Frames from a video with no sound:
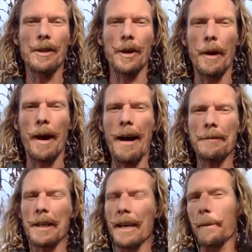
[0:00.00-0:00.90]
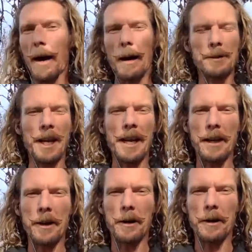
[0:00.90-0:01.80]
And so you have to keep
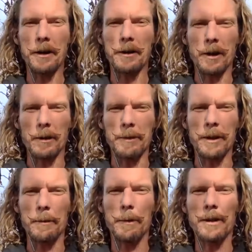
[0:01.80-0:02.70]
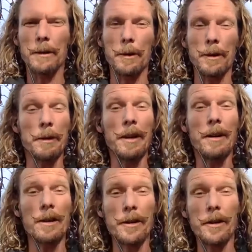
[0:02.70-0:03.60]
updating your terms and your principles, but there
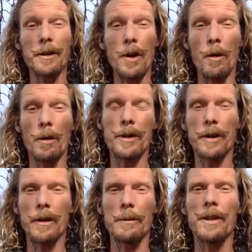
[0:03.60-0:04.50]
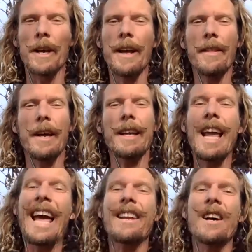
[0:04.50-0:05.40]
are certain core terms that
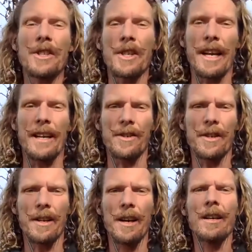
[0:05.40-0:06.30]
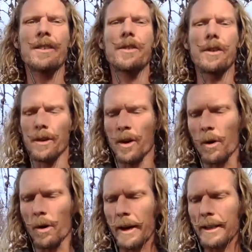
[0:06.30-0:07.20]
cannot change, certain
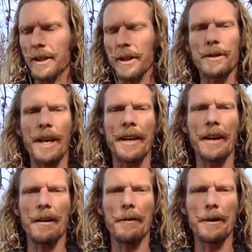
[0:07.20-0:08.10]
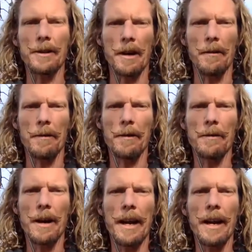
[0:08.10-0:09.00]
core ways that you take care of yourself.
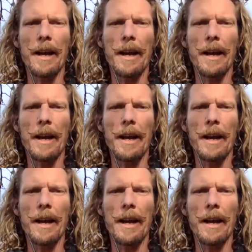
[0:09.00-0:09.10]
Right.